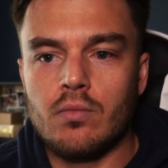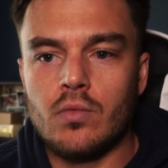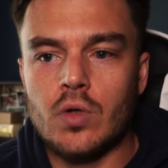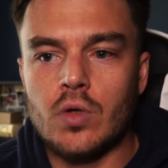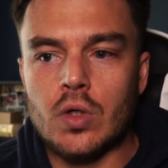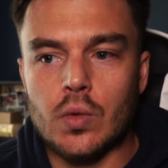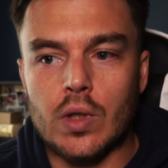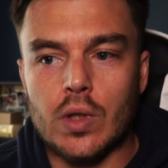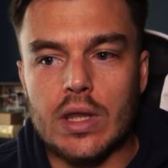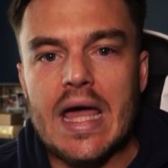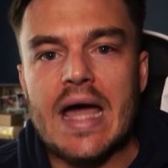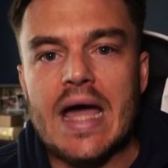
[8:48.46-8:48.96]

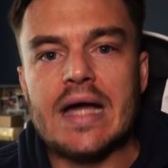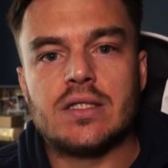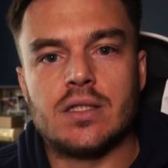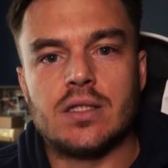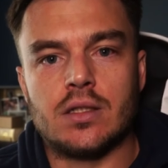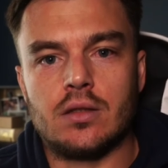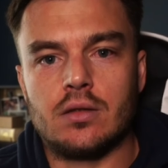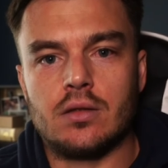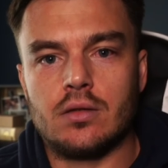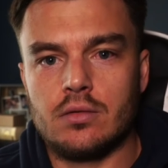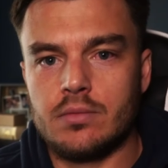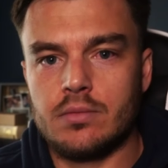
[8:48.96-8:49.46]
relaxing
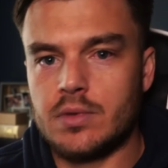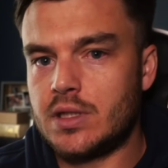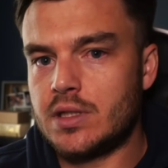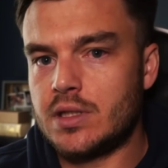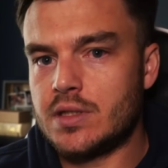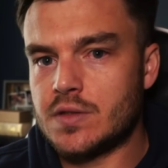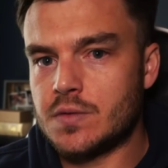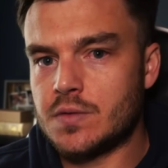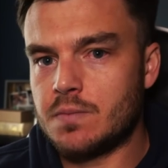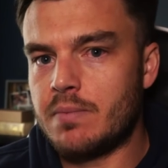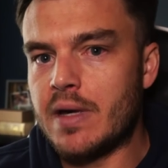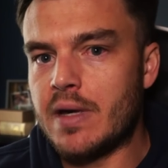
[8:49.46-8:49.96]
a little bit
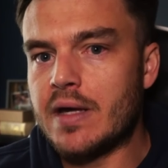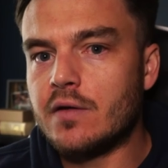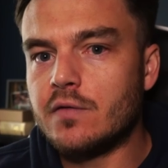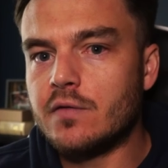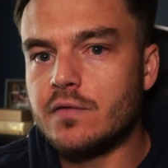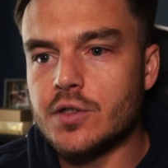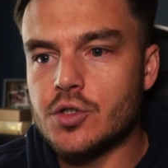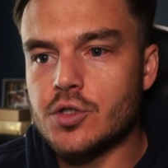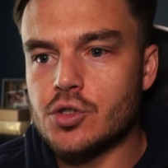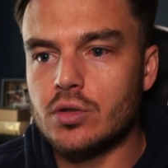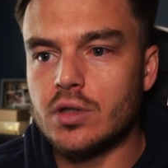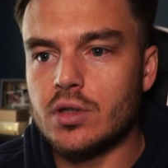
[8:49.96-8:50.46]
is
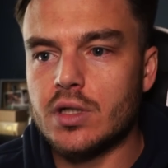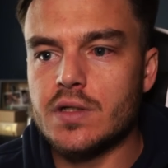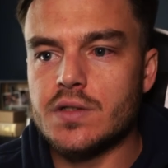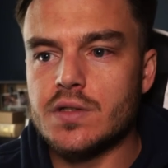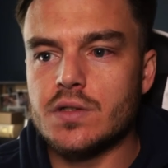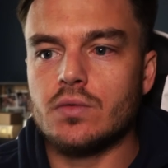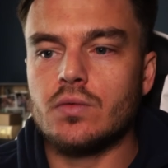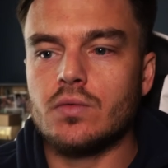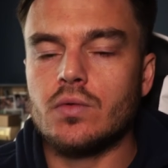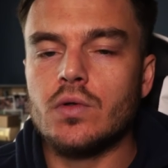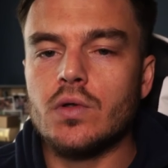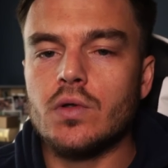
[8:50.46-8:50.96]
beneficial because
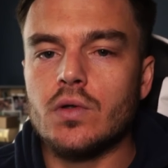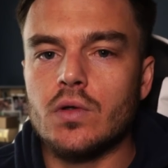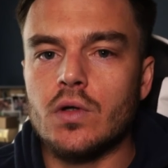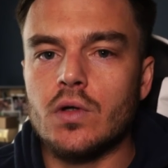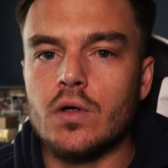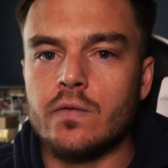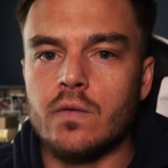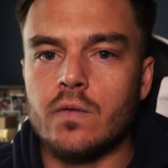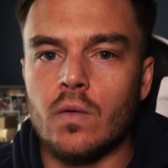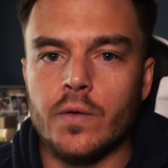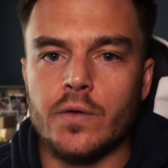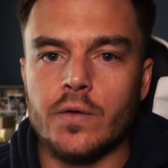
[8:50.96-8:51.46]
it will
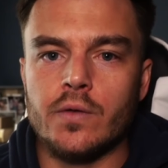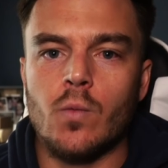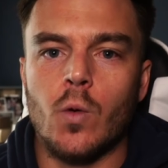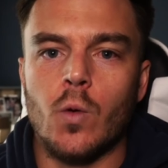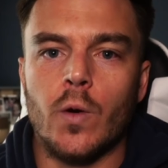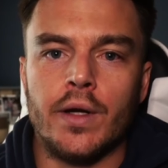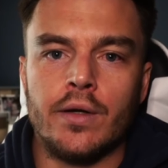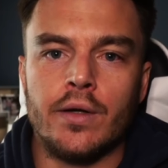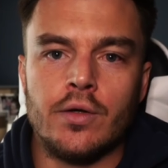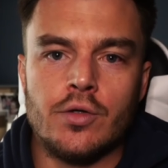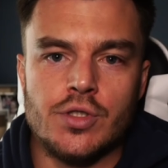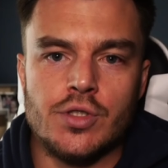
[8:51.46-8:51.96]
afford you more
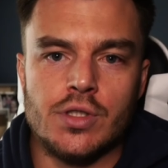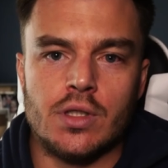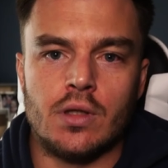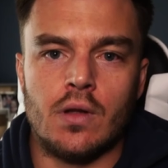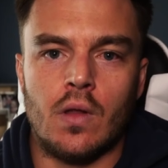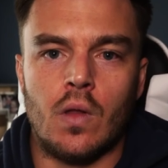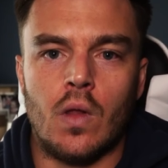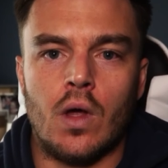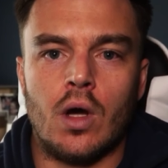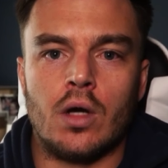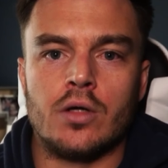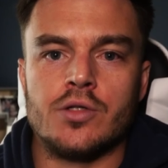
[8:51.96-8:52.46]
energy in the
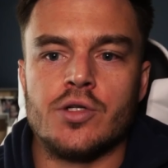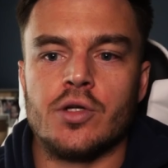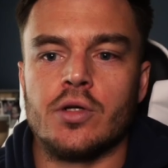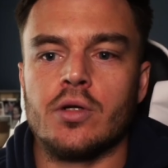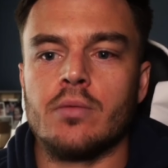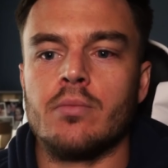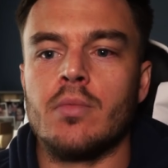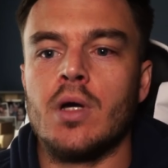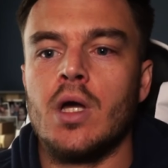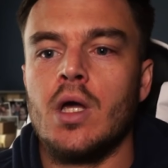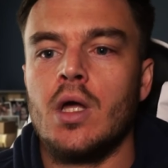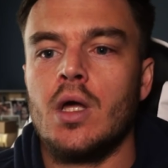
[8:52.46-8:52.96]
long
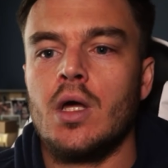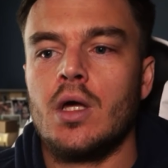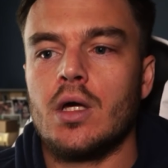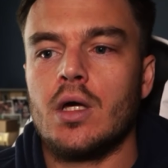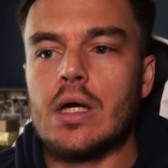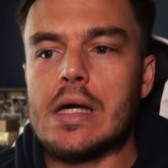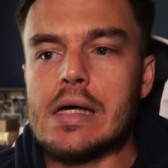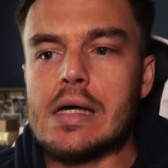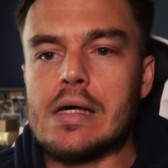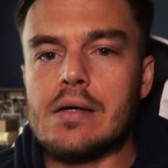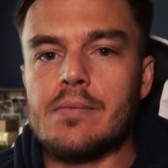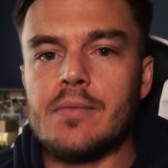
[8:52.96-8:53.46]
term.
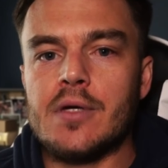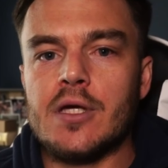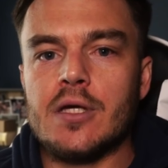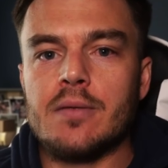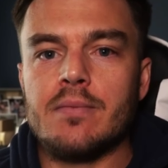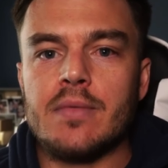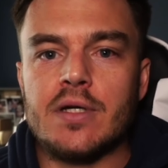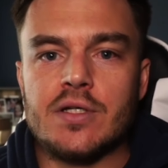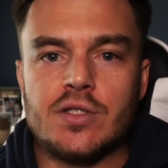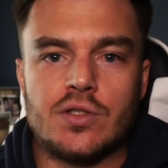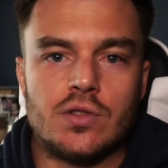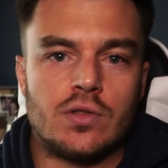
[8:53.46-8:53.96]
It
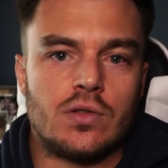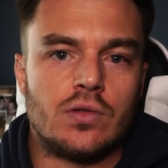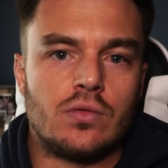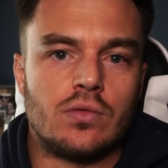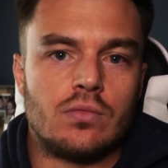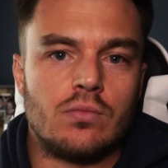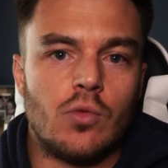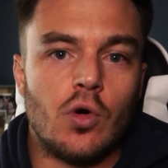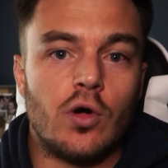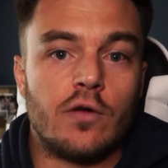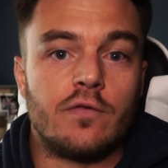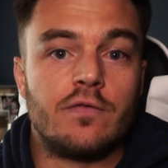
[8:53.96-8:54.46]
makes you
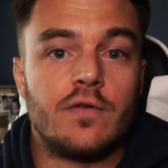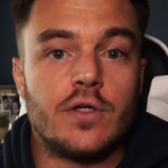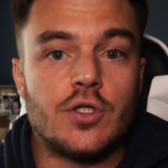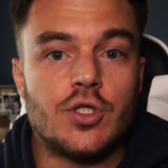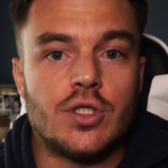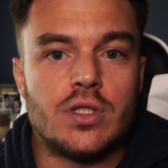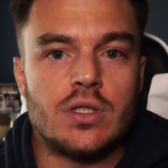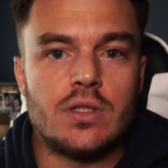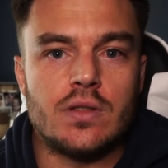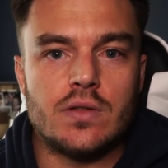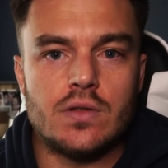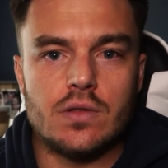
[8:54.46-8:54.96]
more
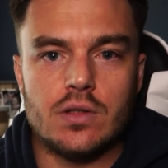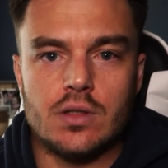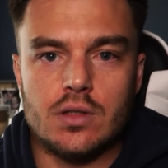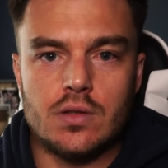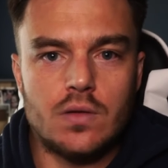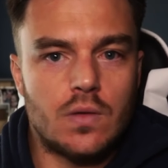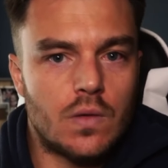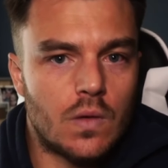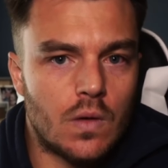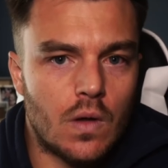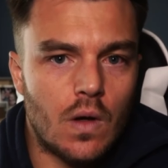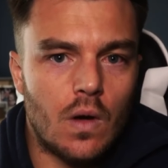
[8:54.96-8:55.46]
efficient so that you
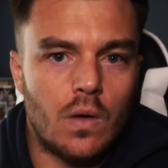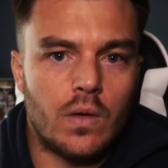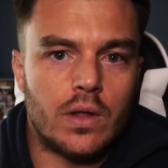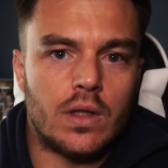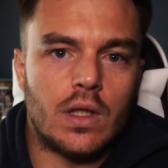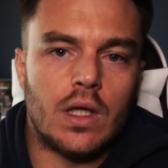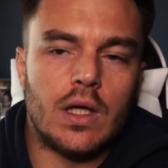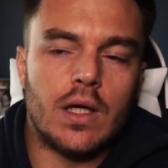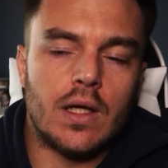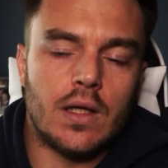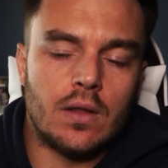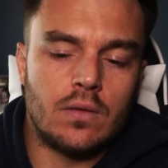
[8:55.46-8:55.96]
can go and
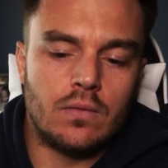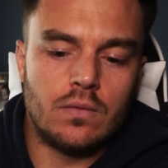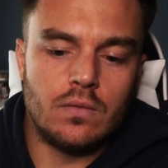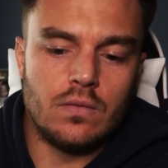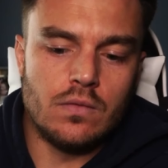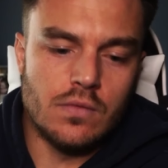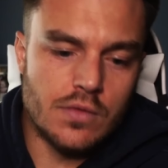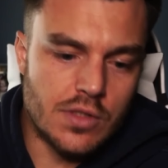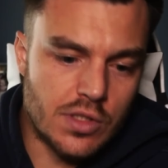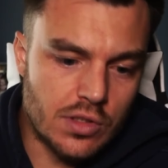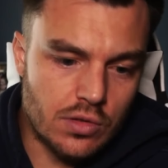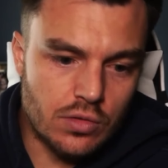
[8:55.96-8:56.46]
like
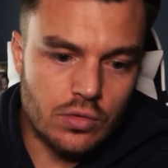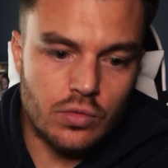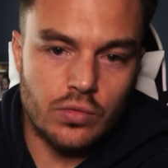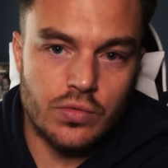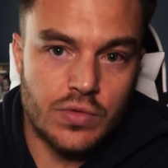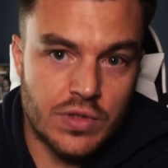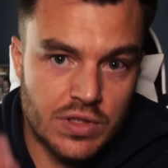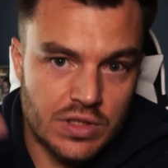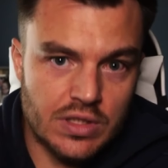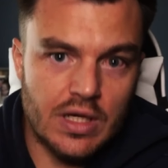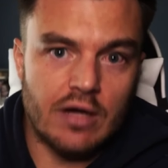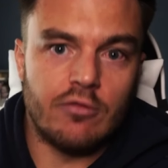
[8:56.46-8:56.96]
do
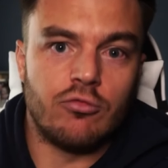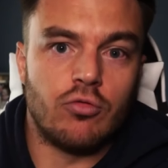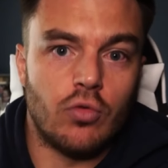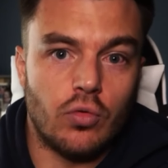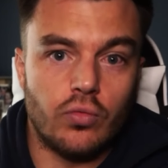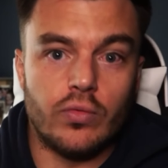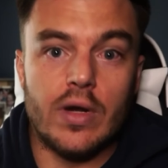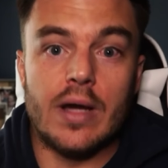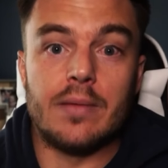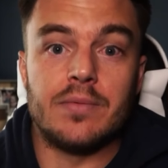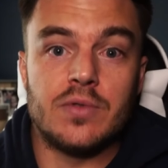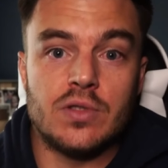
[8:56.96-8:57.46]
several
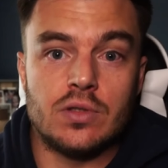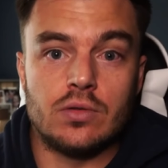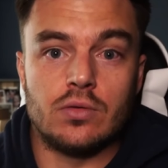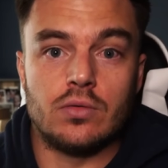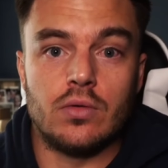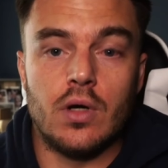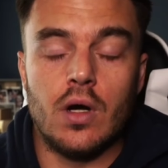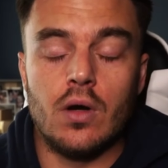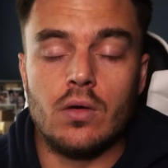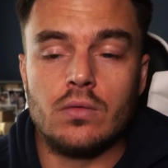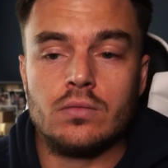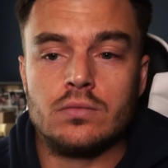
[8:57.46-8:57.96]
reps in a
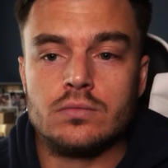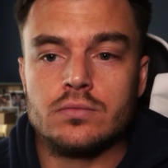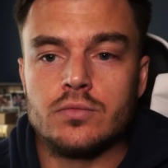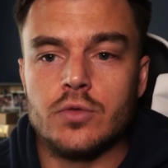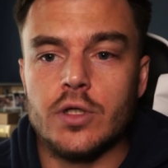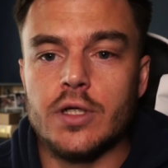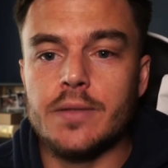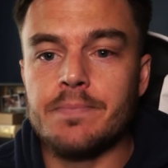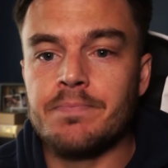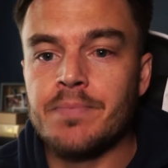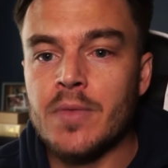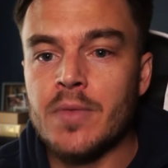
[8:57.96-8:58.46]
row, right?